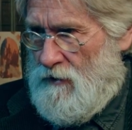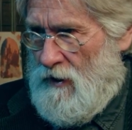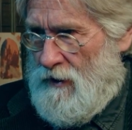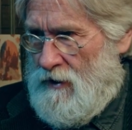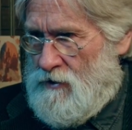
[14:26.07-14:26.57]

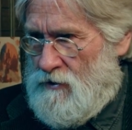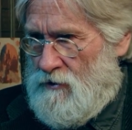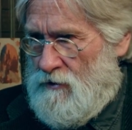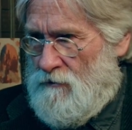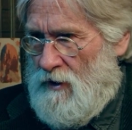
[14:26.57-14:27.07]
I guess
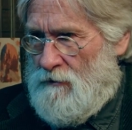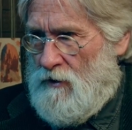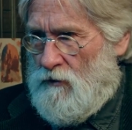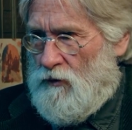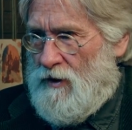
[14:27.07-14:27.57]
to maybe
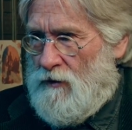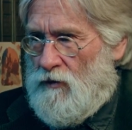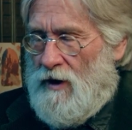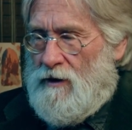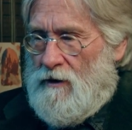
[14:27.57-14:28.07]

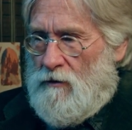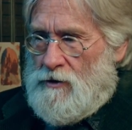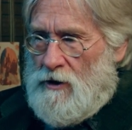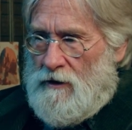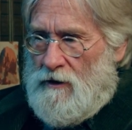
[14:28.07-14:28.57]
rerun it, we're
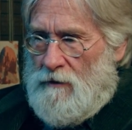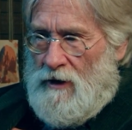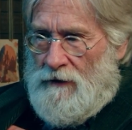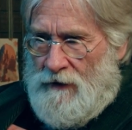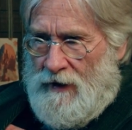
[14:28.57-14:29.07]
talking
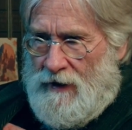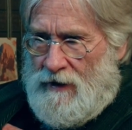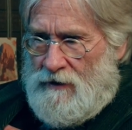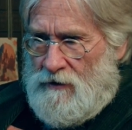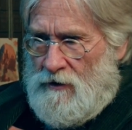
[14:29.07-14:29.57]
about
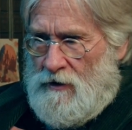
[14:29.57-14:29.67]
that.